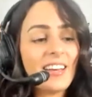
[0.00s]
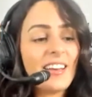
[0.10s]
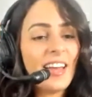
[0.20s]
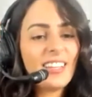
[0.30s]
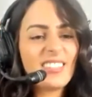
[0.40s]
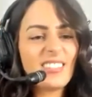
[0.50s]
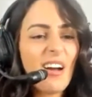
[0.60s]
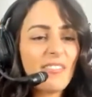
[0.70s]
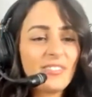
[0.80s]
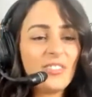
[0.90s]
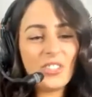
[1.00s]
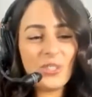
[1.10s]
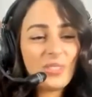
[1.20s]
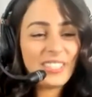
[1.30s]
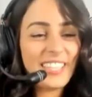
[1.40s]
a nice soft
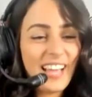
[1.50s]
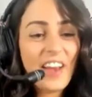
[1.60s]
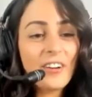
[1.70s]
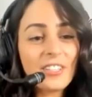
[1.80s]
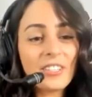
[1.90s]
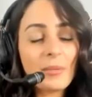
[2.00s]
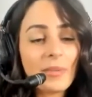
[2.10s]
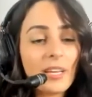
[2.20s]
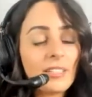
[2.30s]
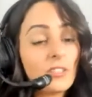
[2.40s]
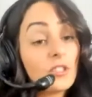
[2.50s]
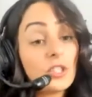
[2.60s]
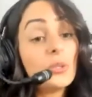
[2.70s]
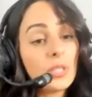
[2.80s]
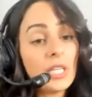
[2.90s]
juicy energy but i
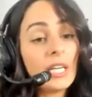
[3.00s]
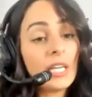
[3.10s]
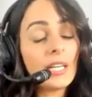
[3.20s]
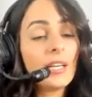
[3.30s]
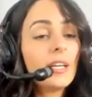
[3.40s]
do need